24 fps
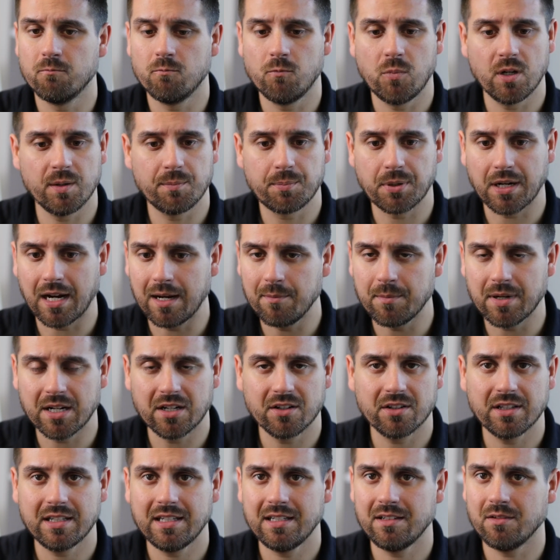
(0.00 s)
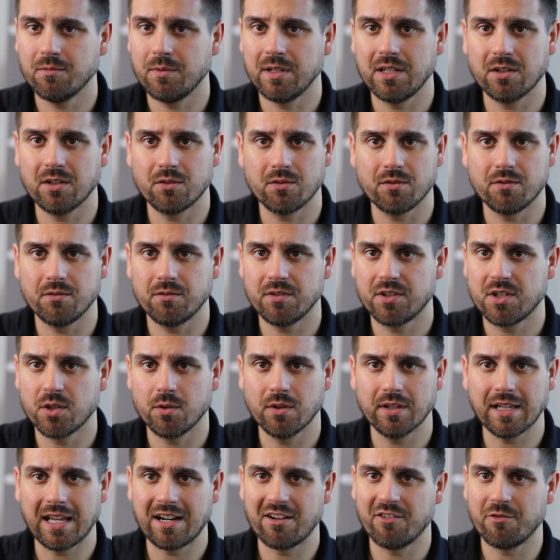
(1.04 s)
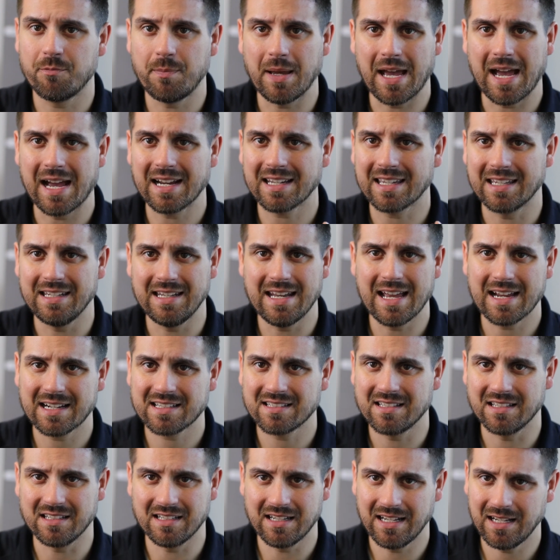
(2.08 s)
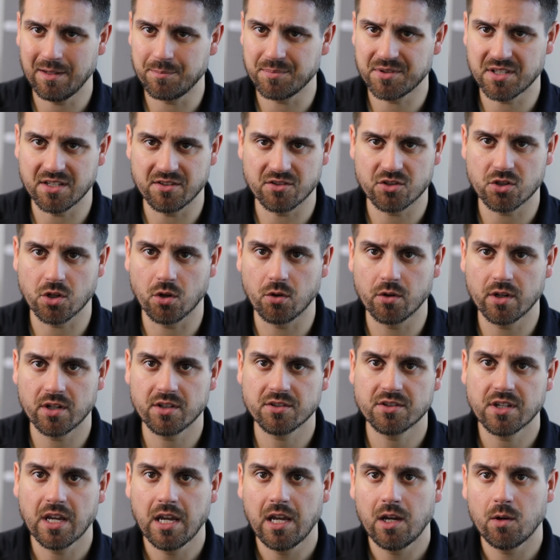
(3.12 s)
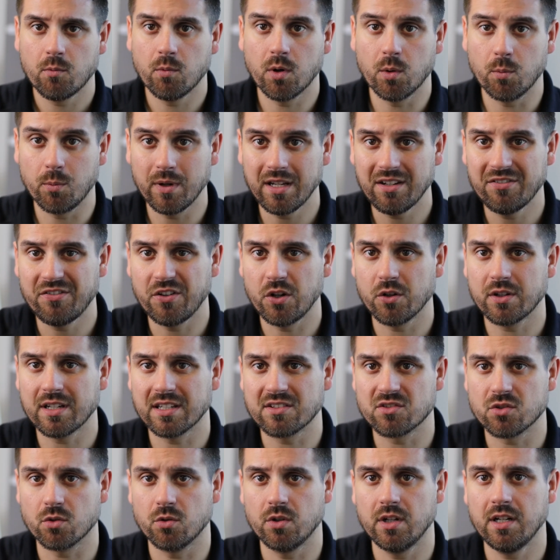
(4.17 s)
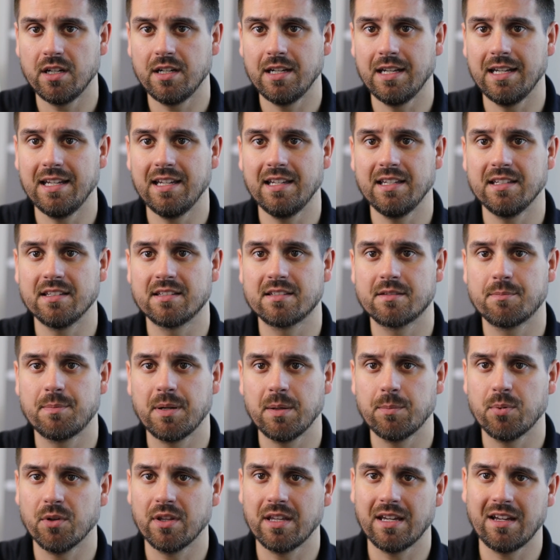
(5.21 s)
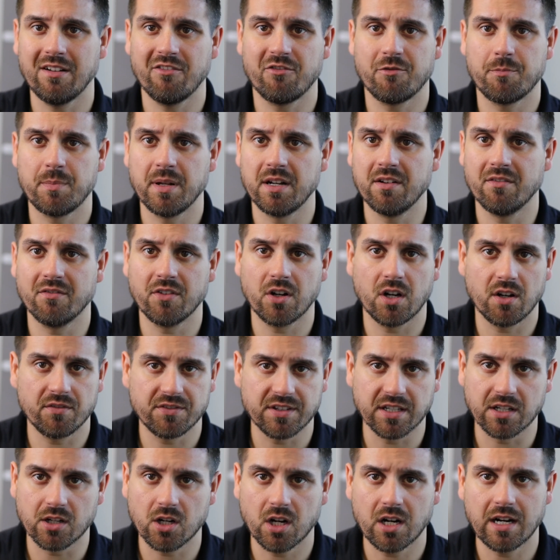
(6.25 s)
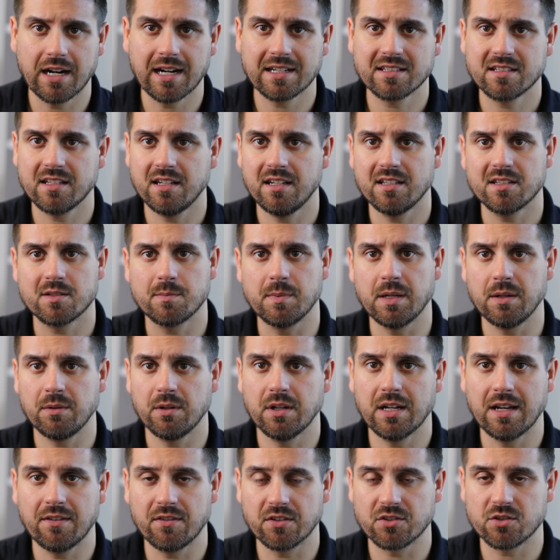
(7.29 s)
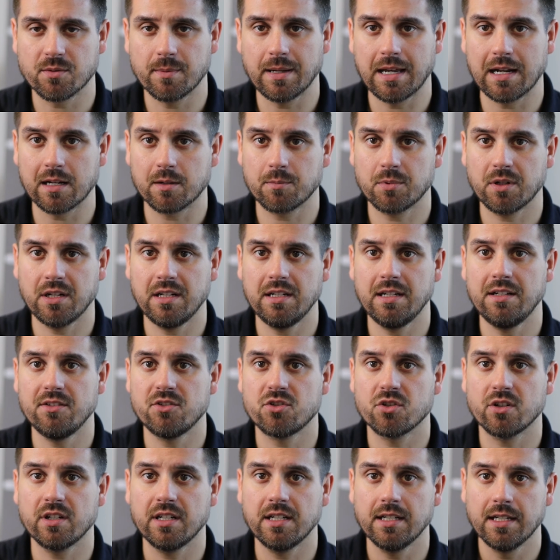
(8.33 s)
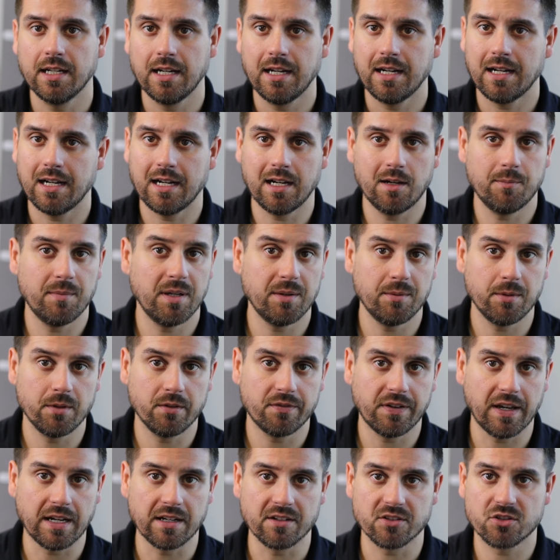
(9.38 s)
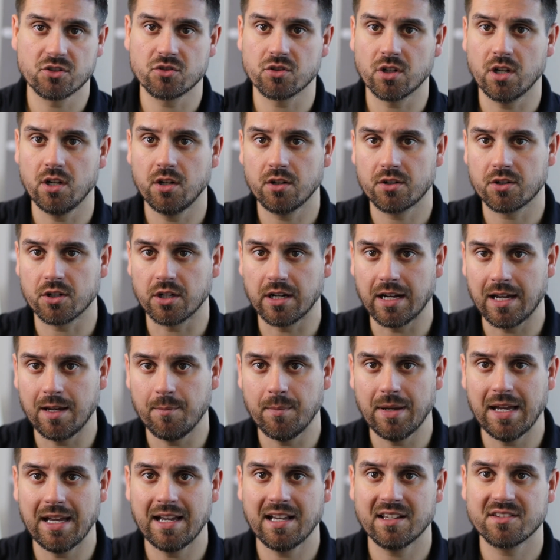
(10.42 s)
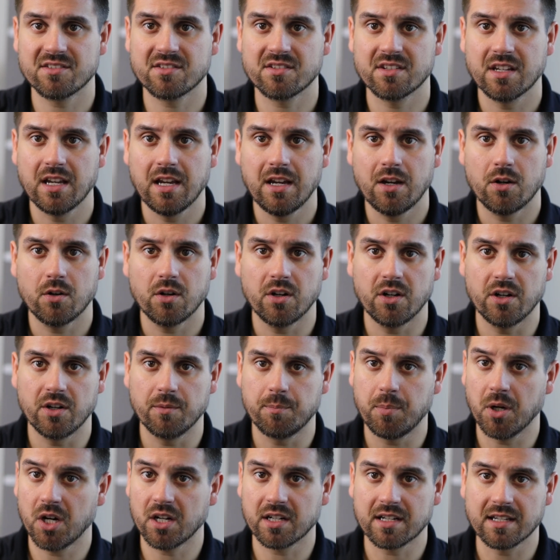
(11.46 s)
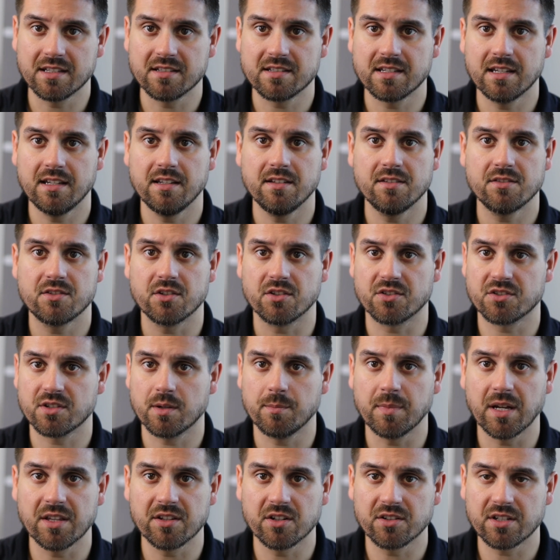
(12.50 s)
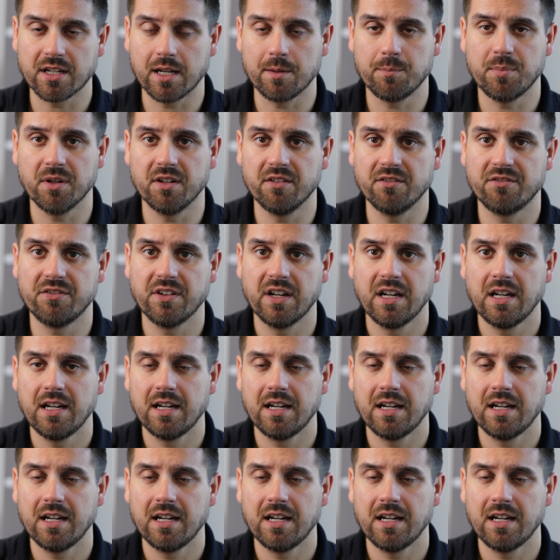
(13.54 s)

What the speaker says: we don't do a lot of back and necks and hips and shoulders. What we focus on is people that have been involved in car accidents. Maybe you have a traumatic brain injury. Maybe you've had a stroke or MS or Parkinson's or some other type of